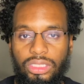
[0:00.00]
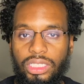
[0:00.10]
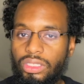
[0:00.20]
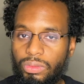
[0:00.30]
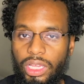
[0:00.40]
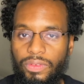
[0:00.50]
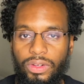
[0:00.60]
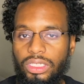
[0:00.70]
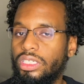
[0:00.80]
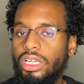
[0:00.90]
like the Wave
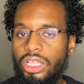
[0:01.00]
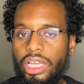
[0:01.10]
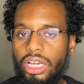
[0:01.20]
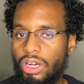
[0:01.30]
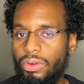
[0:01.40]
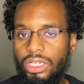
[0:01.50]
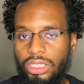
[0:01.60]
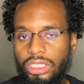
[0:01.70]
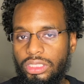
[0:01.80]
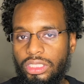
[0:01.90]
Runner and all that, already
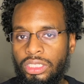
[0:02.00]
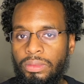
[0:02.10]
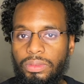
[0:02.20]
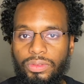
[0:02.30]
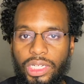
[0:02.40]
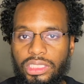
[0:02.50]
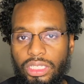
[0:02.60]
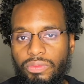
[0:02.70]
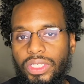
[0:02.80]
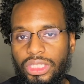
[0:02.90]
looked good, but when I saw
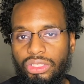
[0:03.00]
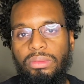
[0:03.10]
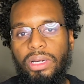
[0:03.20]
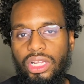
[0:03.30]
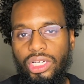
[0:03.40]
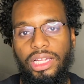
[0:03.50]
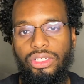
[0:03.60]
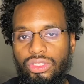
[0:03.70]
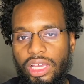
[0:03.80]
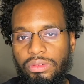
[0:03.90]
the V3 model, I
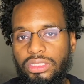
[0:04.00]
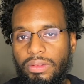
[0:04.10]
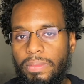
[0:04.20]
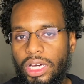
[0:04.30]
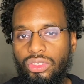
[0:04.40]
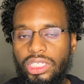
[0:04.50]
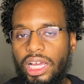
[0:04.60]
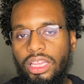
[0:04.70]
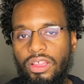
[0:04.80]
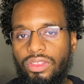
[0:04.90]
that was the model that I
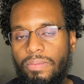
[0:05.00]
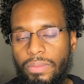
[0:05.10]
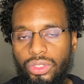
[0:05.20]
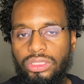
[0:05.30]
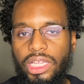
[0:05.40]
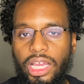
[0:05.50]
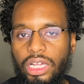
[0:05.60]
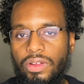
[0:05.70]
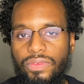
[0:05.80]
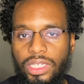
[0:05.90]
loved the most out
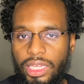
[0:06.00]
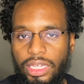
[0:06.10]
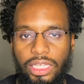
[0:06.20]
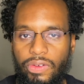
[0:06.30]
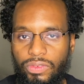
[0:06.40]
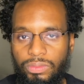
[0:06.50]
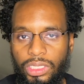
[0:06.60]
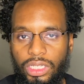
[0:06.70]
of any of them.